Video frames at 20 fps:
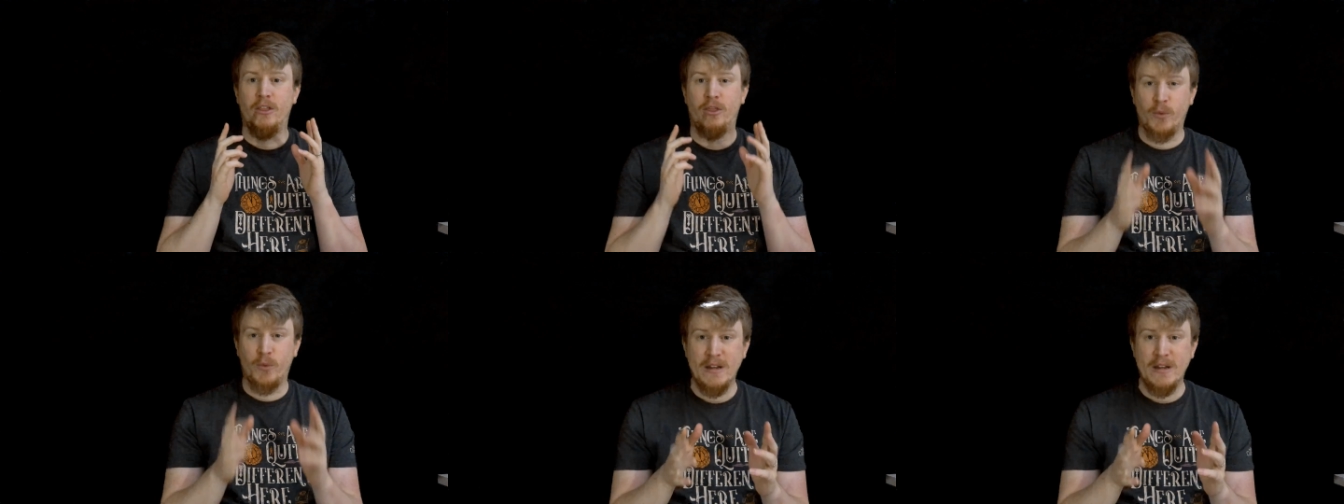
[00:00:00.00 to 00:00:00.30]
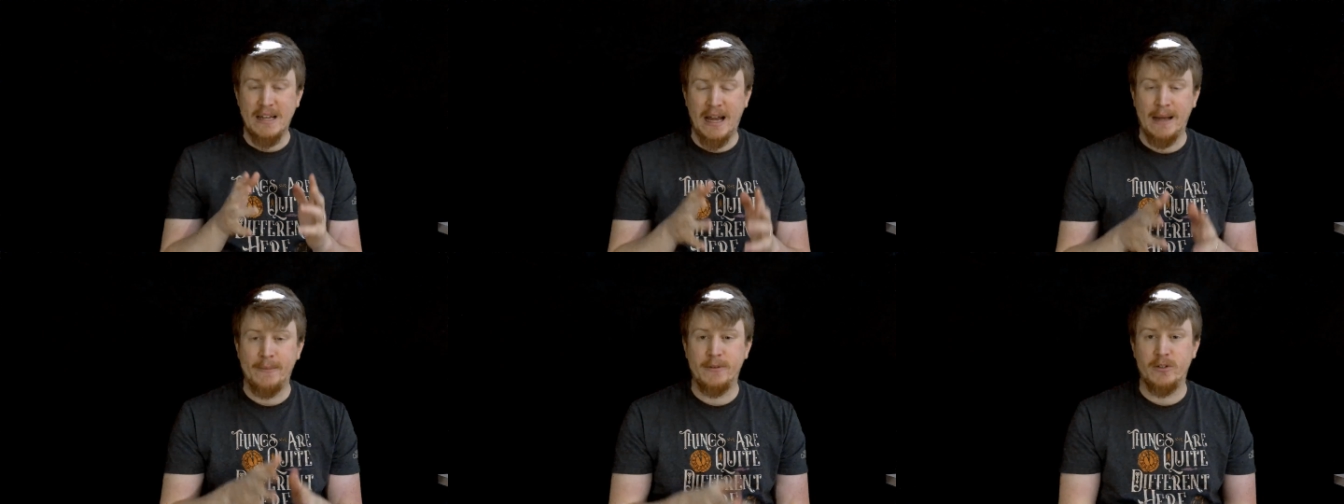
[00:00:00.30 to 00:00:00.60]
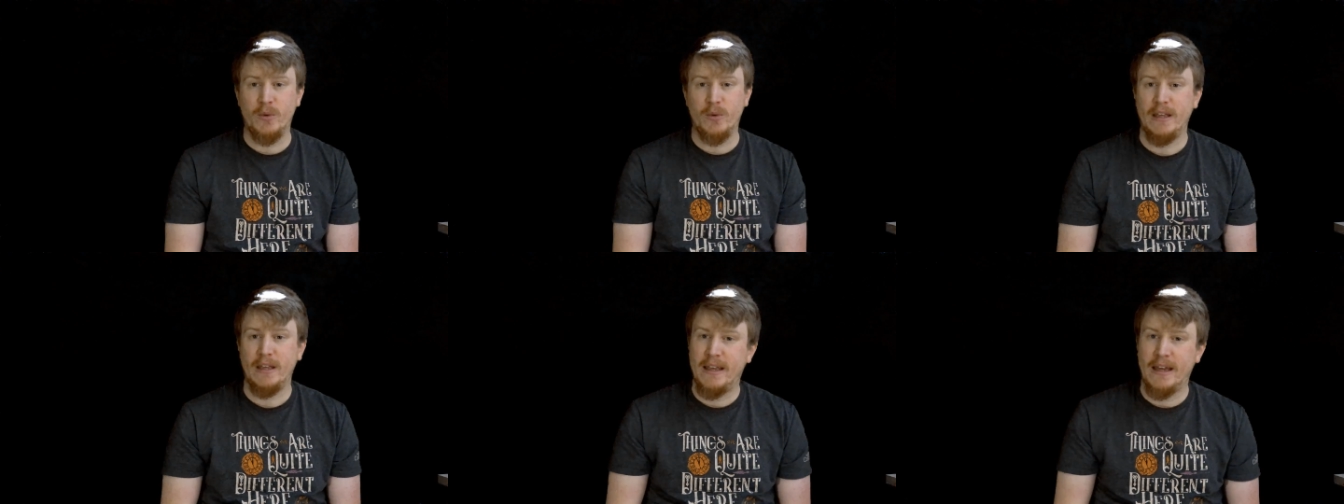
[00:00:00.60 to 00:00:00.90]
3 times
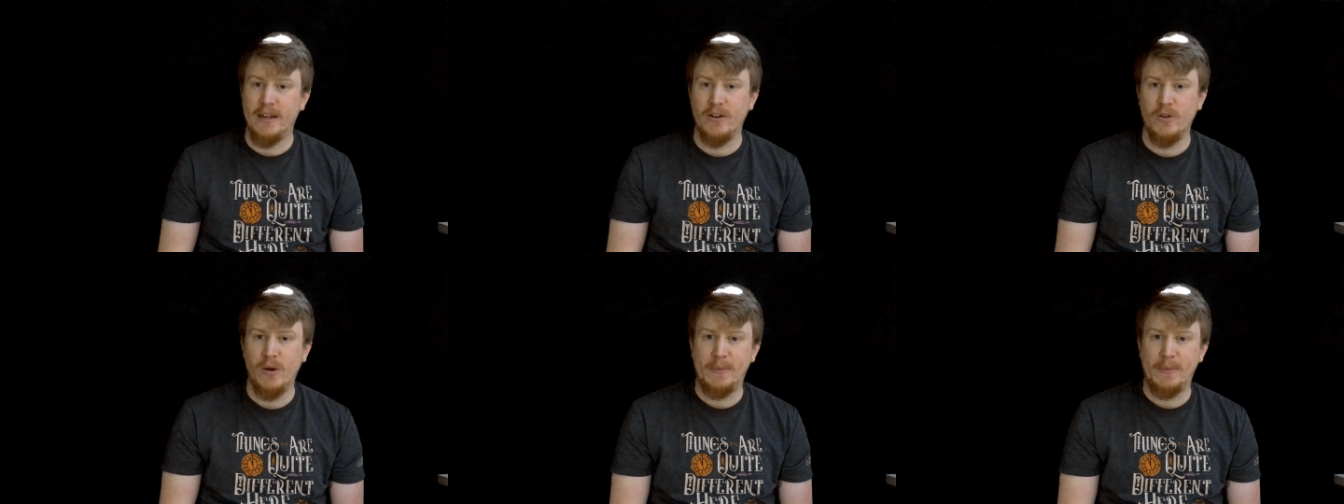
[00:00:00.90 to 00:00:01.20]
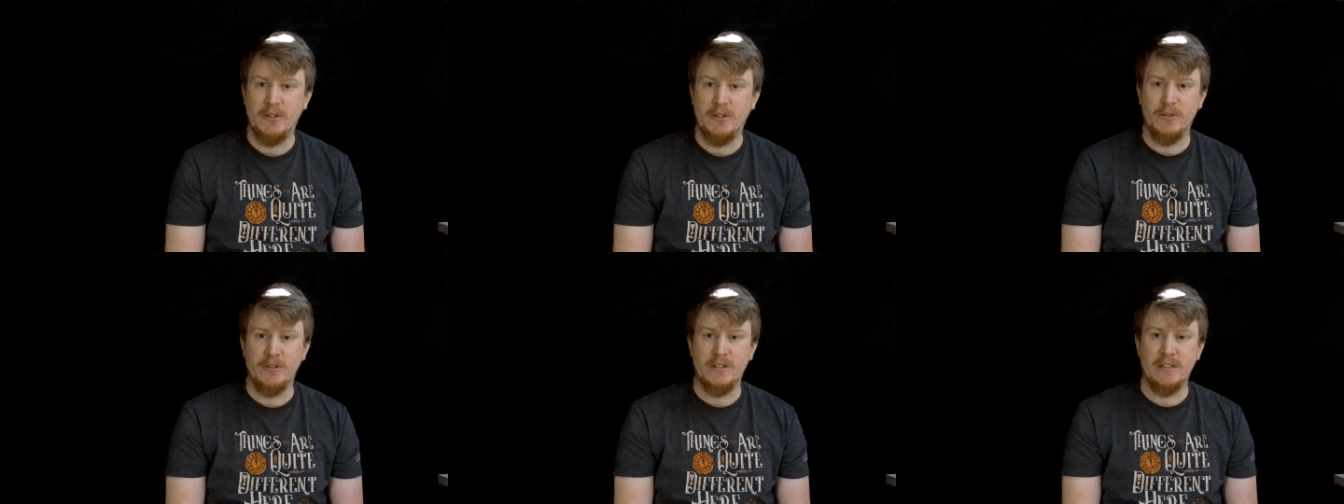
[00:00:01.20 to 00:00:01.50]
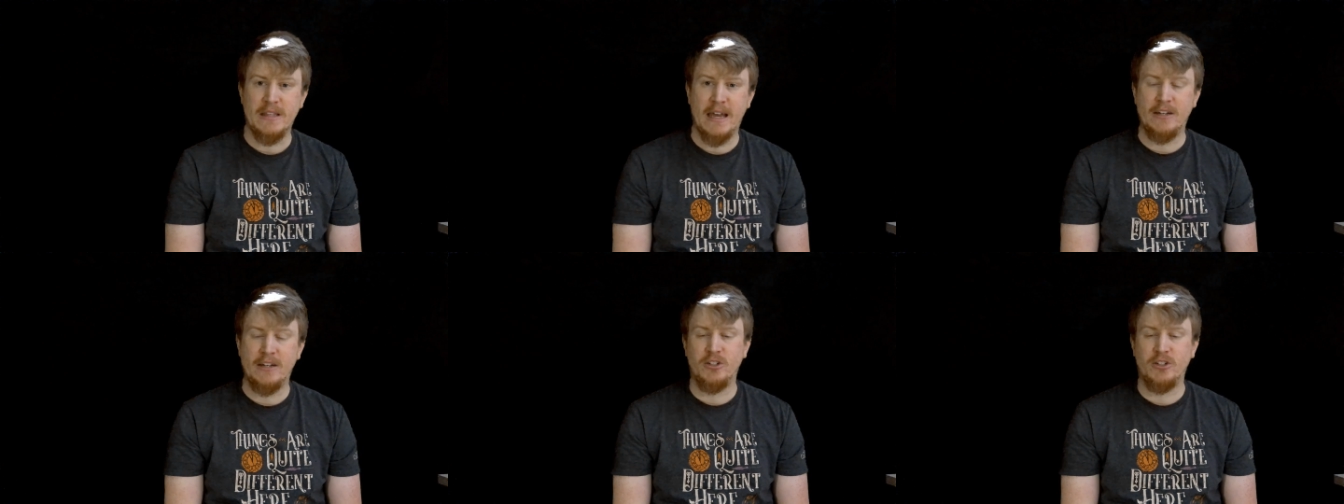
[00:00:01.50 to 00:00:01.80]
a week, you get new episodes of
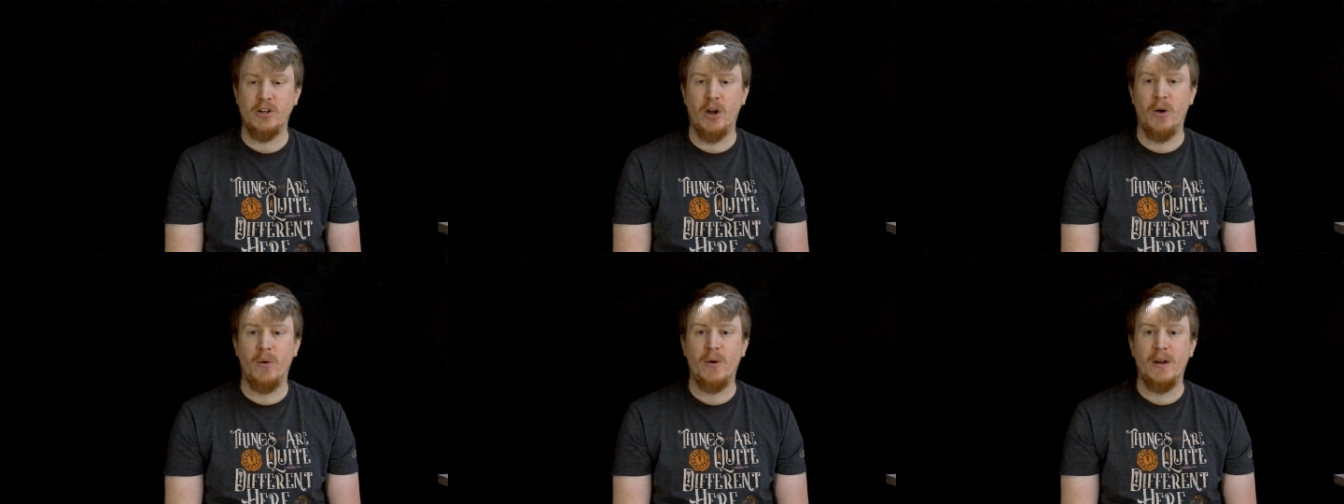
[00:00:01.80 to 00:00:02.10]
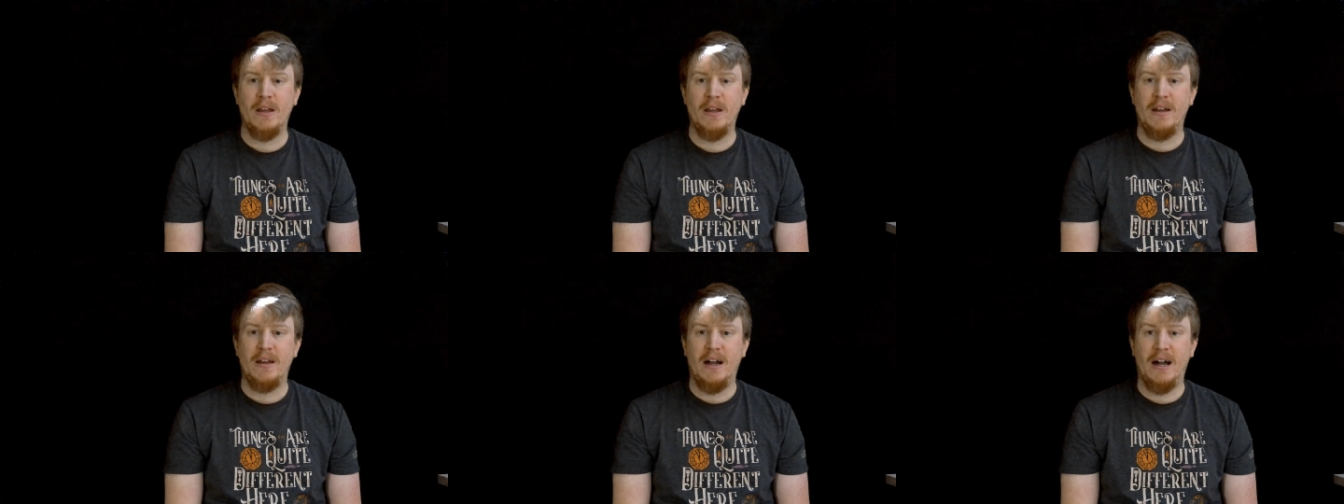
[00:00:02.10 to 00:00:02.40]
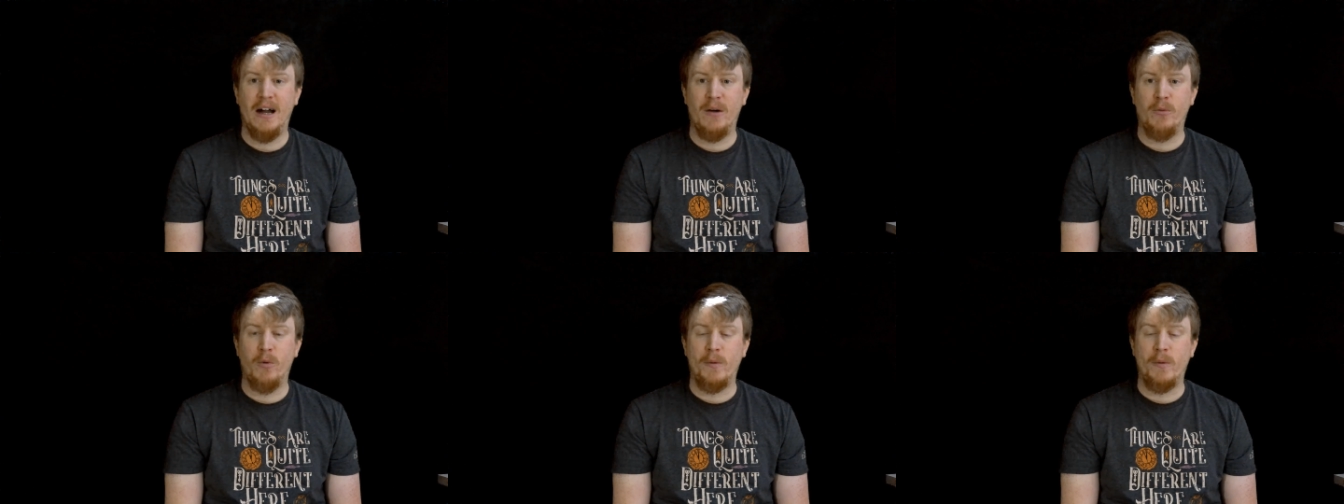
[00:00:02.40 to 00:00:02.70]
that show
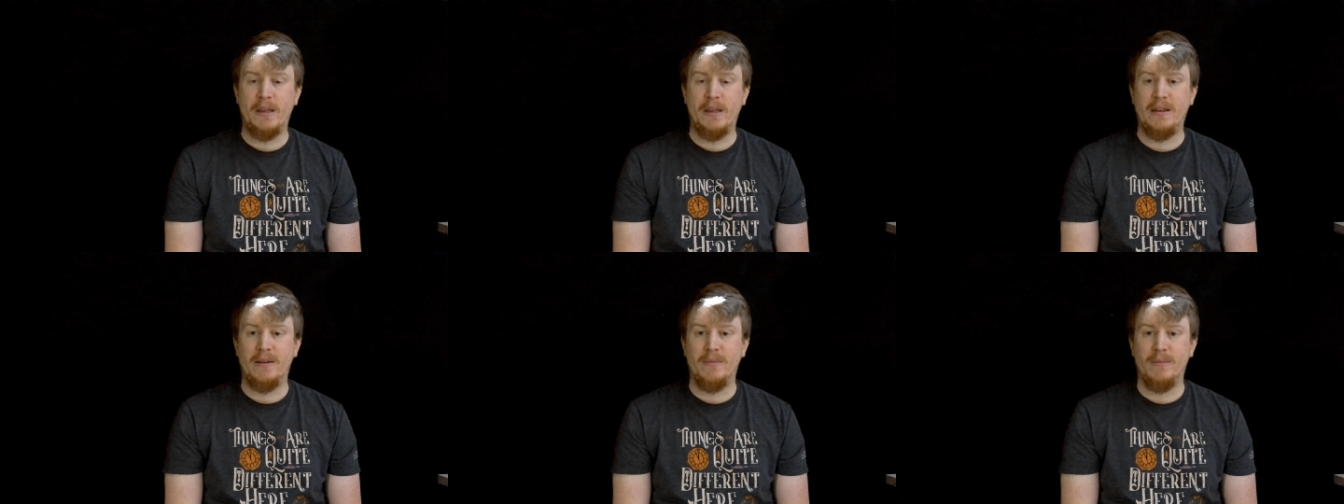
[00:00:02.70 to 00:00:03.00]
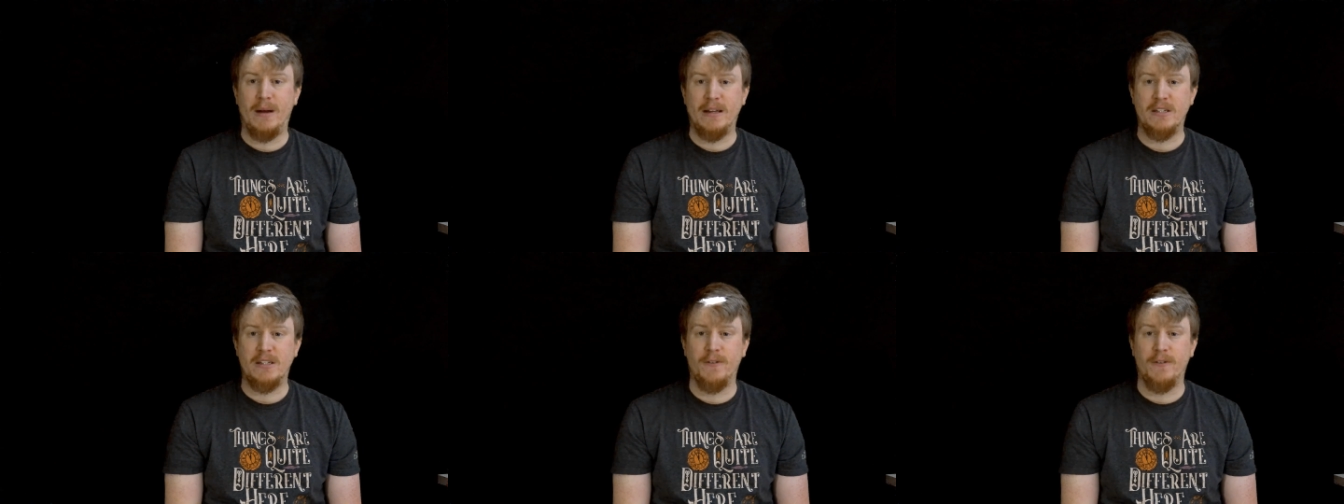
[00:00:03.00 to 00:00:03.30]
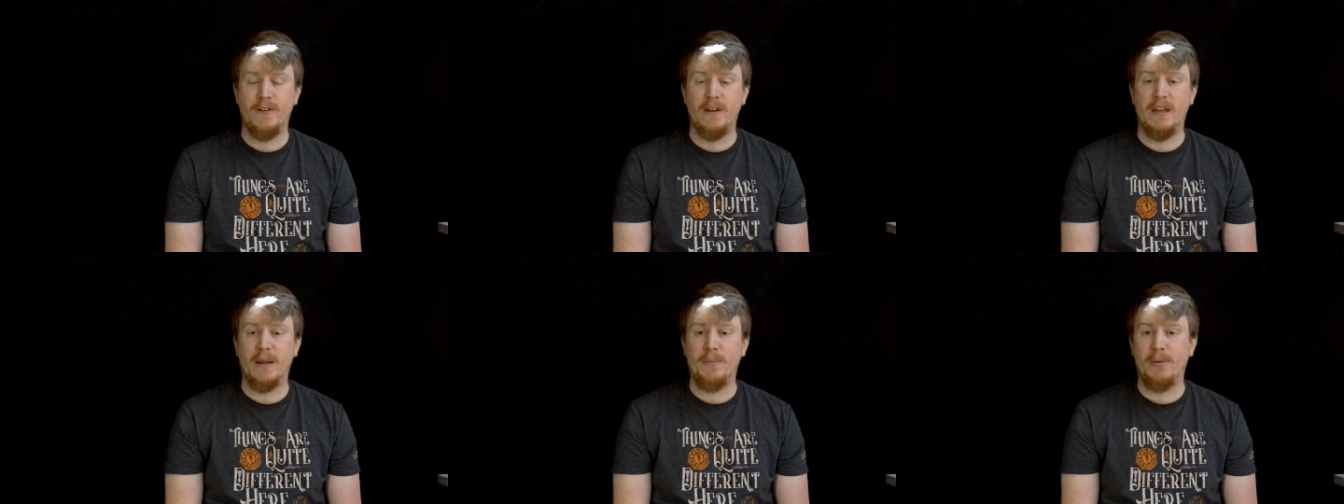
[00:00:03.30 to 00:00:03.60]
where
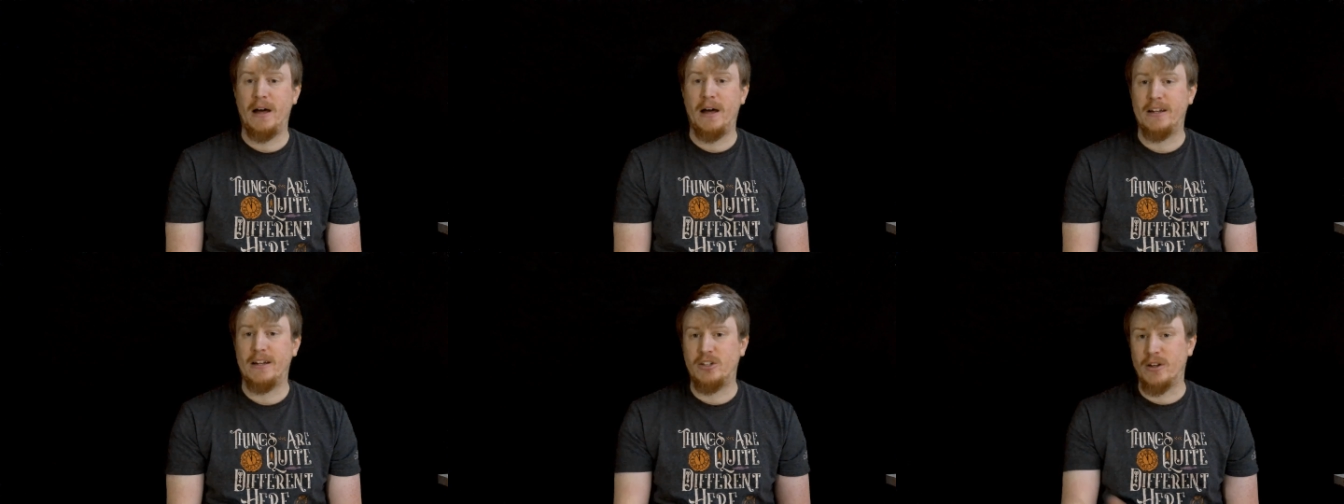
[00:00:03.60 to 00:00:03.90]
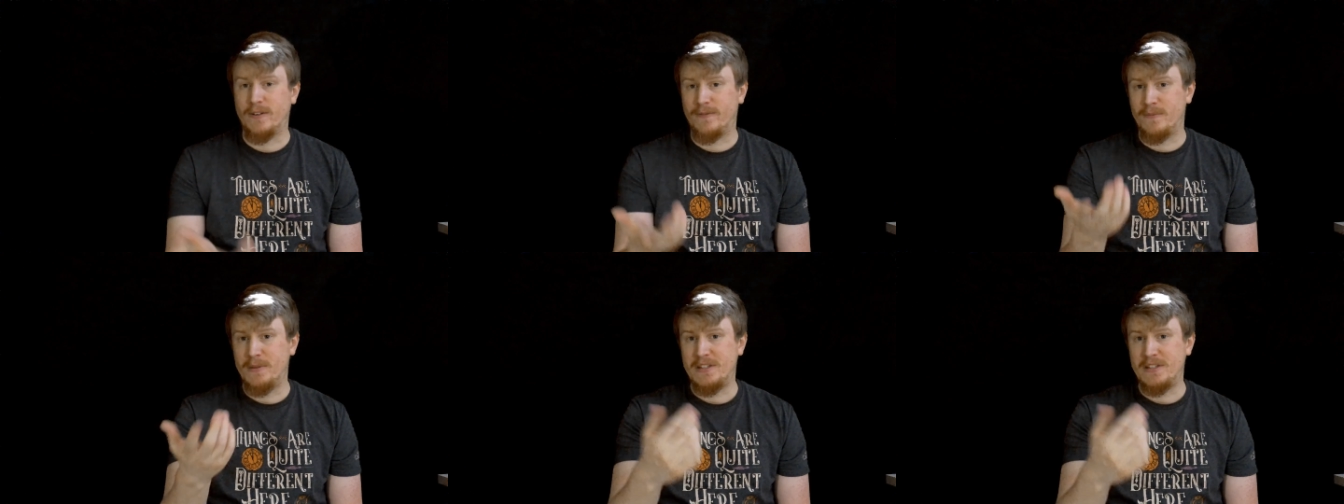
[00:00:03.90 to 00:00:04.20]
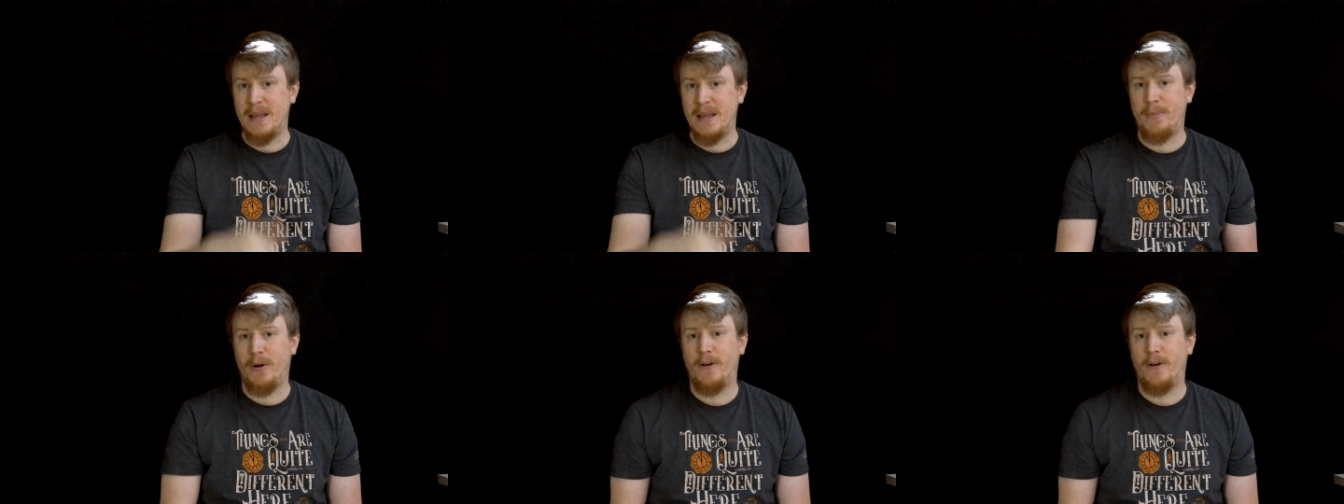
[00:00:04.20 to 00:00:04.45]
myself and Nick Plotichuk from the St.